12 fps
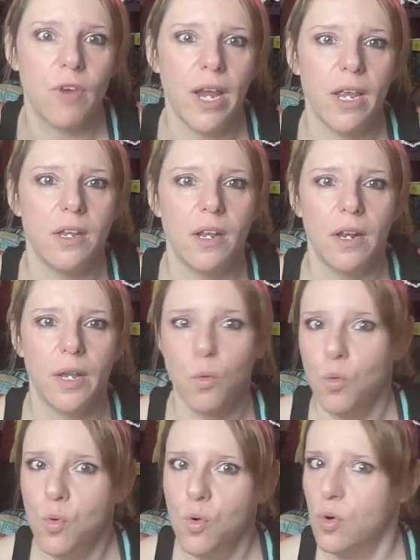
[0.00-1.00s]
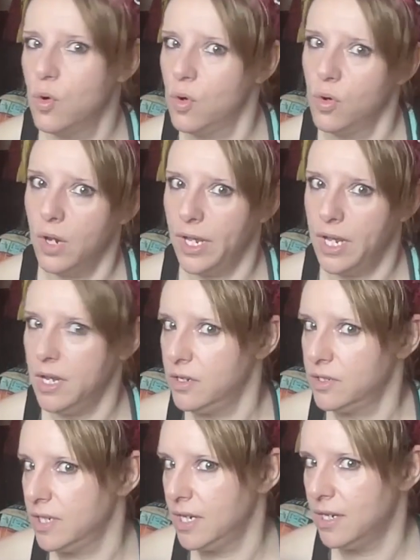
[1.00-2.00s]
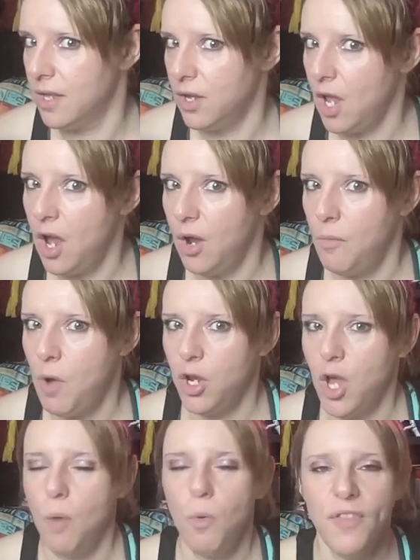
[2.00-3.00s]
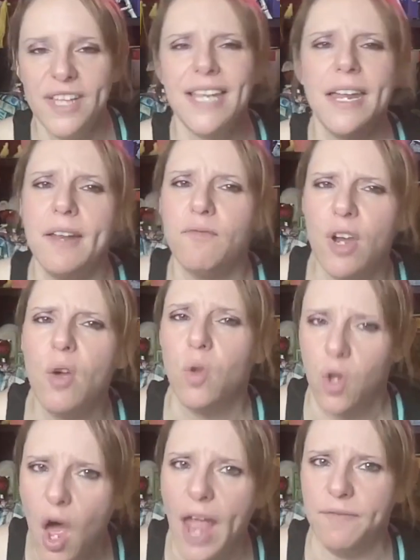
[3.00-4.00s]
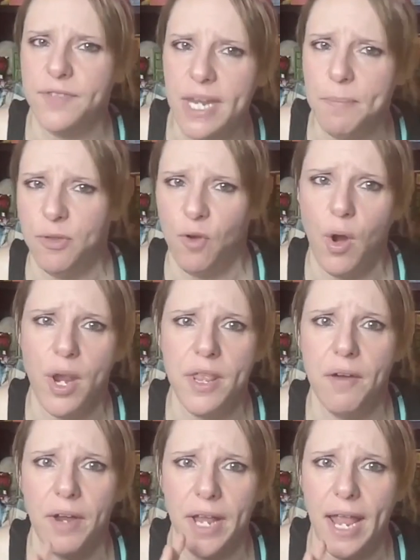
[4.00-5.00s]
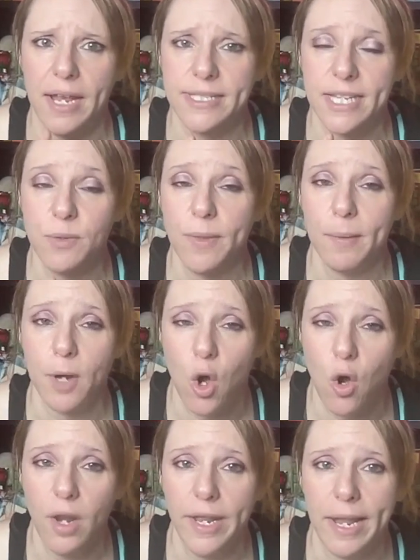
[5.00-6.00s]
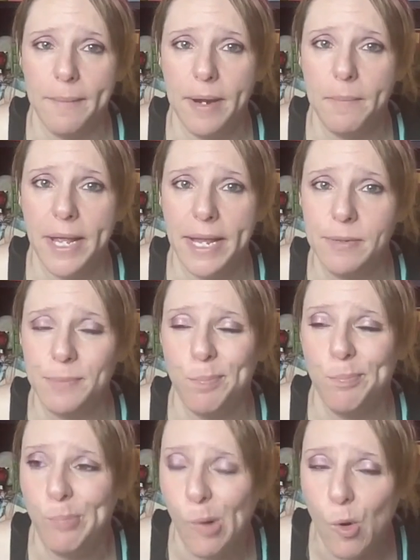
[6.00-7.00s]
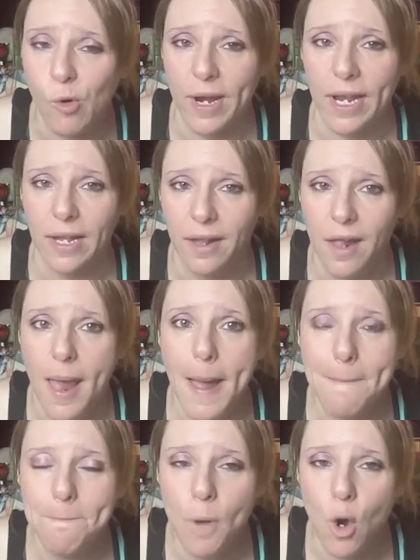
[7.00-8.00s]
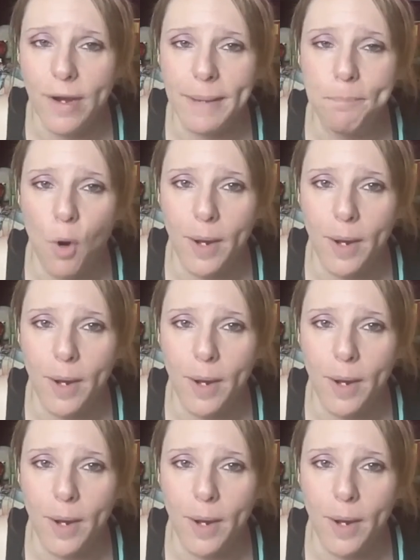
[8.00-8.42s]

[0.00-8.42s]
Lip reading: right? And you're like, ooh, like he's in the know and whatnot. Well, this had a real life Deep Throat in there, okay? Because that's what they were calling him. And I'm like, he was boring. Boring.